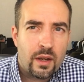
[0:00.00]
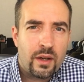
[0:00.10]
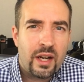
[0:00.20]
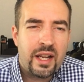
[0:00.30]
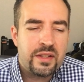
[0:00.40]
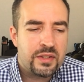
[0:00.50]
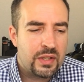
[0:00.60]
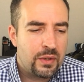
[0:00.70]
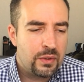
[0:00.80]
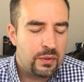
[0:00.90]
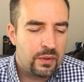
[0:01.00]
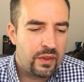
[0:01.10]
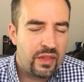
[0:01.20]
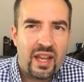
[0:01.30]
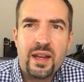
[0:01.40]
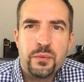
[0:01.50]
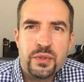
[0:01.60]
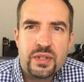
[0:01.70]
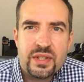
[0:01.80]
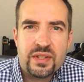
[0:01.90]
All right, so that
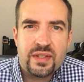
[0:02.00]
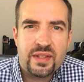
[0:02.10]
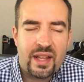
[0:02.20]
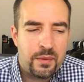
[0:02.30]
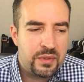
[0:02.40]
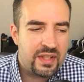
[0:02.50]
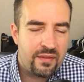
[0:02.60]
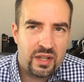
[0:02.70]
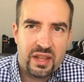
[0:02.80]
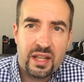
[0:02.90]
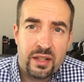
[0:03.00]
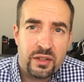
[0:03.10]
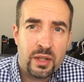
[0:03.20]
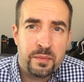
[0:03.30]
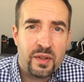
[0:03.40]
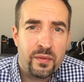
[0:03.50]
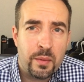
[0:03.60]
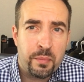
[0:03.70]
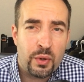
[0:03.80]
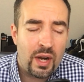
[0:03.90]
was everything in terms of
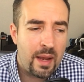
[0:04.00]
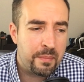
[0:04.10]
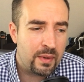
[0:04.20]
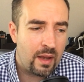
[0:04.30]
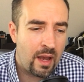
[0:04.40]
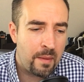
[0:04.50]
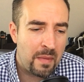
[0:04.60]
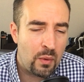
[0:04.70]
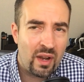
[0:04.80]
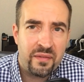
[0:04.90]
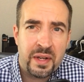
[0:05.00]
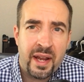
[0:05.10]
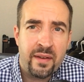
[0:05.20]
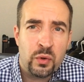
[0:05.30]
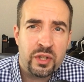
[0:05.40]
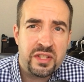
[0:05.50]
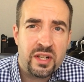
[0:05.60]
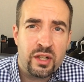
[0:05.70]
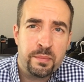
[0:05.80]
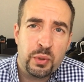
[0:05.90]
the prep. My wife and I have already
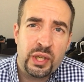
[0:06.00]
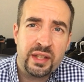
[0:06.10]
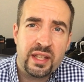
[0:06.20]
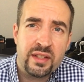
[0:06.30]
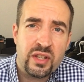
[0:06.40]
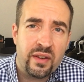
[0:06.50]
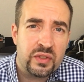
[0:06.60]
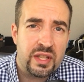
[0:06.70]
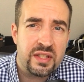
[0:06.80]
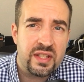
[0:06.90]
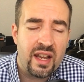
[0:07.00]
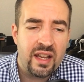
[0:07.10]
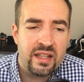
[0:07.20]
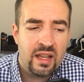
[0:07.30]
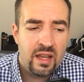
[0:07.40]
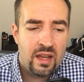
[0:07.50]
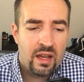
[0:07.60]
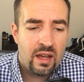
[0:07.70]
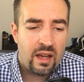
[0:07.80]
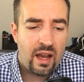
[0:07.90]
started putting things off to the side.
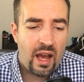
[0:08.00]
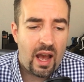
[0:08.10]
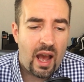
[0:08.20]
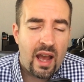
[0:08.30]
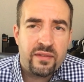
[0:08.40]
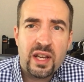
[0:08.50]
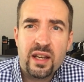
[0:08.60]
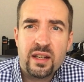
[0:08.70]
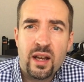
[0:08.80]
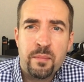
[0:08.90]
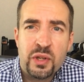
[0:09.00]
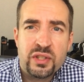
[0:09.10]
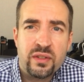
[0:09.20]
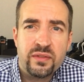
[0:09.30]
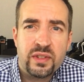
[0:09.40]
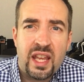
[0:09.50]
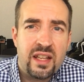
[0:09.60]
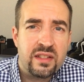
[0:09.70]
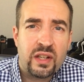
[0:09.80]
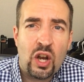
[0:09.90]
I've got a bunch of
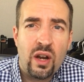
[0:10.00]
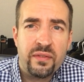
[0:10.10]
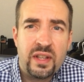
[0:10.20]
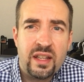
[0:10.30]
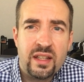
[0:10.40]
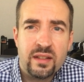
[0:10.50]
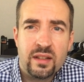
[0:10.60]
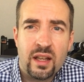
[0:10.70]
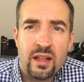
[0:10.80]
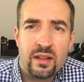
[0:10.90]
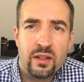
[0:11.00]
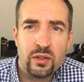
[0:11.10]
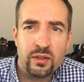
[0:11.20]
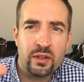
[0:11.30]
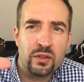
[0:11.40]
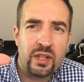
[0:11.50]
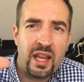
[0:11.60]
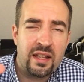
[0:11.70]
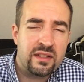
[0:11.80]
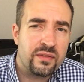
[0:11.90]
cans of coffee, little
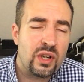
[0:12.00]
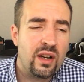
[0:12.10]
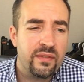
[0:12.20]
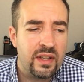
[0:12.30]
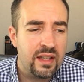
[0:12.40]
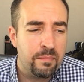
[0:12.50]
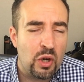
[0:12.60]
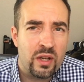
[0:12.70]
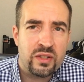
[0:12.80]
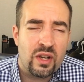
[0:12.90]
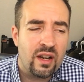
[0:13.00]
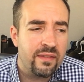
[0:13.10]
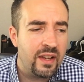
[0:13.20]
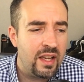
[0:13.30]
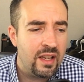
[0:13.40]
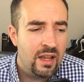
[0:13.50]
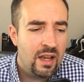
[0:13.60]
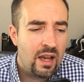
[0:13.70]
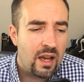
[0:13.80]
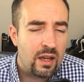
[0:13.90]
cans of coffee, Boss coffee,
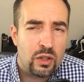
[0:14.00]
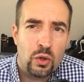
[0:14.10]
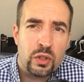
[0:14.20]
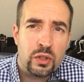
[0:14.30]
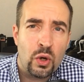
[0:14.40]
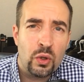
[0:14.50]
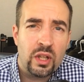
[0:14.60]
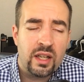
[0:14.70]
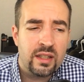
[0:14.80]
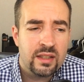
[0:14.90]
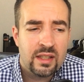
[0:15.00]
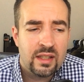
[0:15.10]
Coca-Cola.